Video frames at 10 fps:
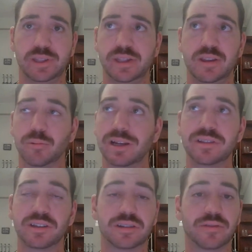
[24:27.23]
the
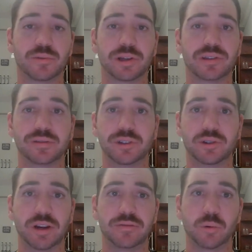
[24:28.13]
rest of the stuff's relatively
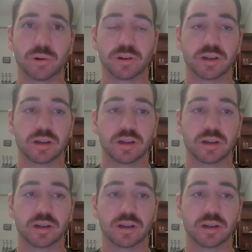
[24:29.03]
straightforward.